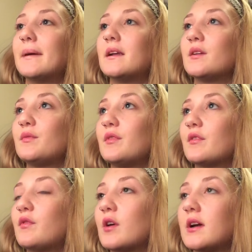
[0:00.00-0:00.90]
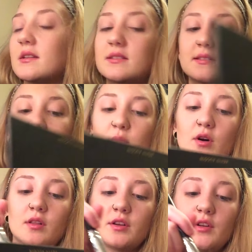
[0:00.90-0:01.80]
And if your forehead's
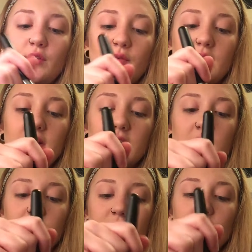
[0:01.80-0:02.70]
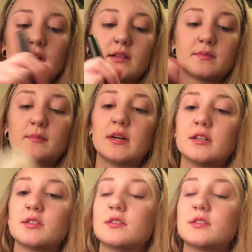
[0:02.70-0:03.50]
smaller, you don't need to contour it as much.